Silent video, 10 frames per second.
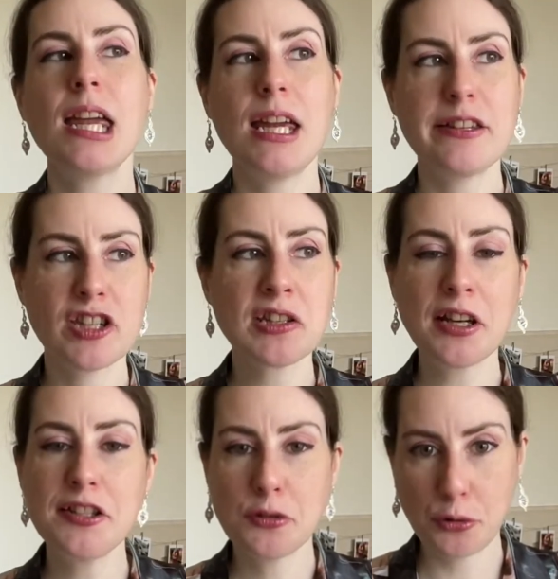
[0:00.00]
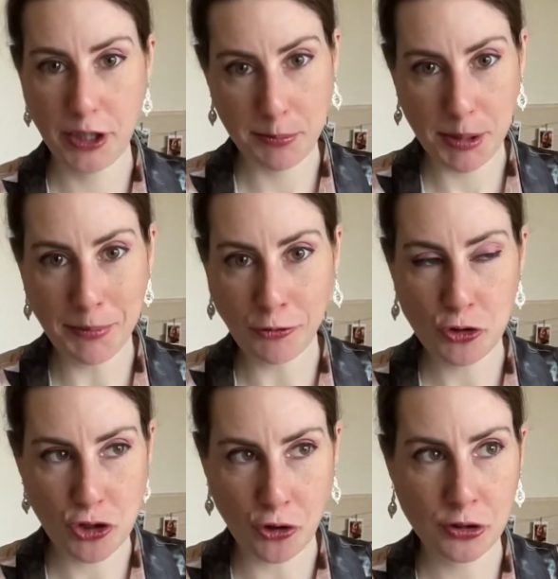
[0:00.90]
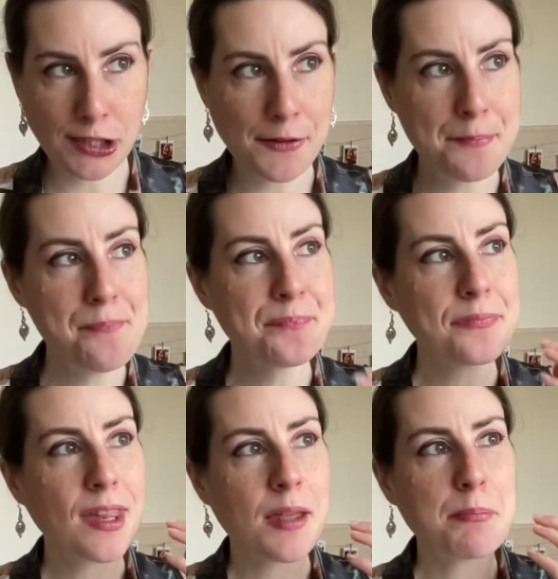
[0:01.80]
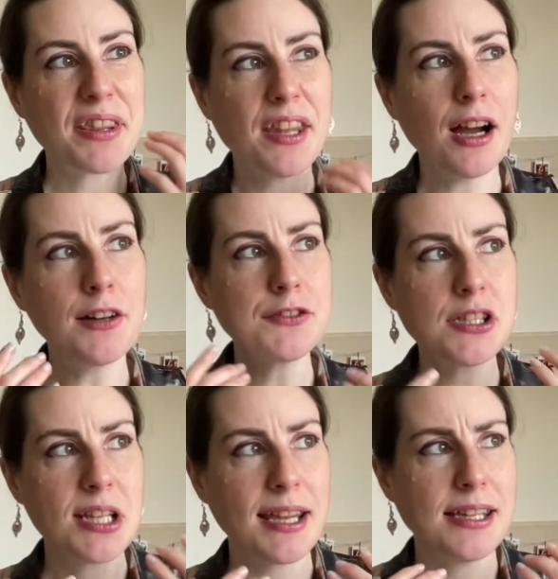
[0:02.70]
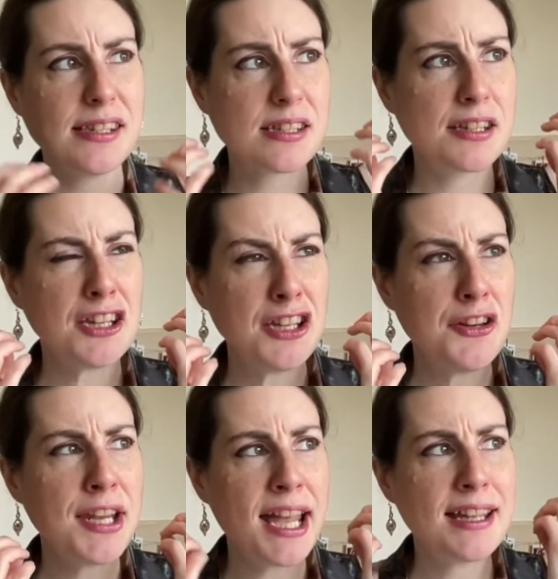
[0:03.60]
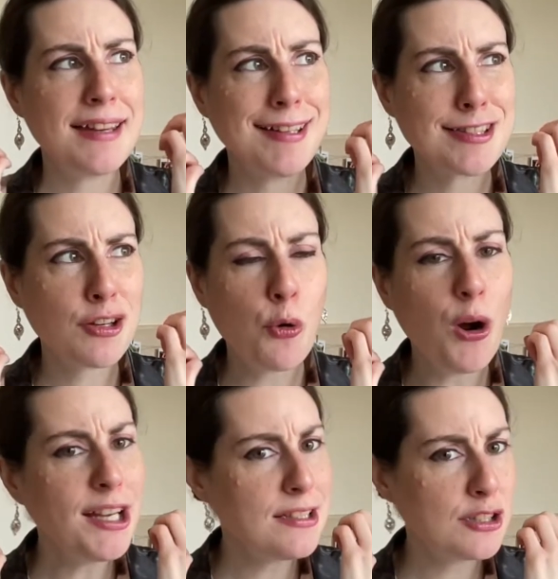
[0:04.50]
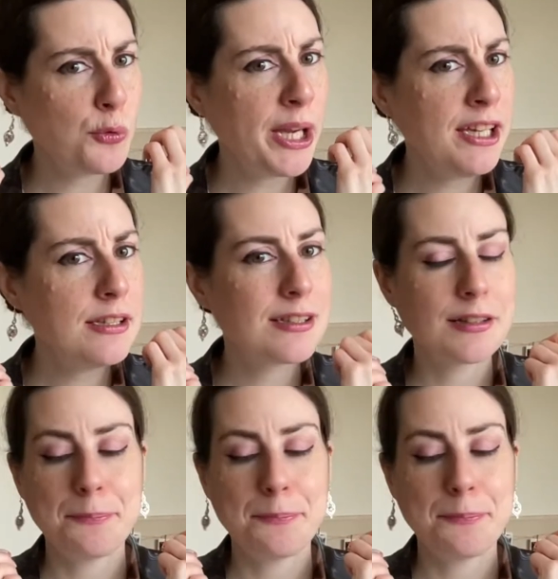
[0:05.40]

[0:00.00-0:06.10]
It's a nice creamy milk chocolate, but the aftertaste that you get is quite sweet.